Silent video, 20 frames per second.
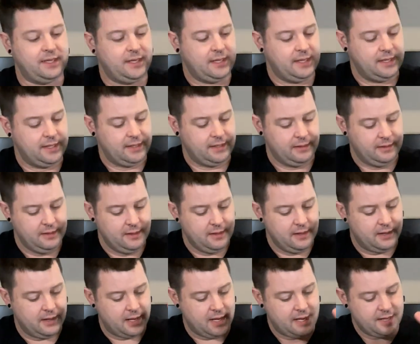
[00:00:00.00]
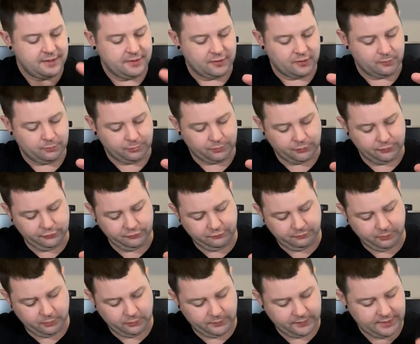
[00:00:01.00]
a higher
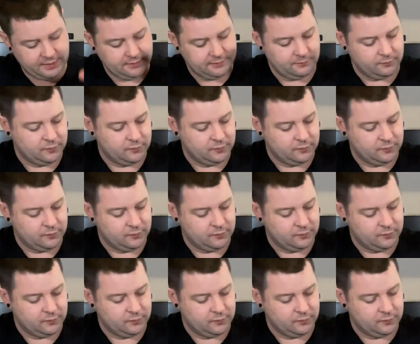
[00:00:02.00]
proof point,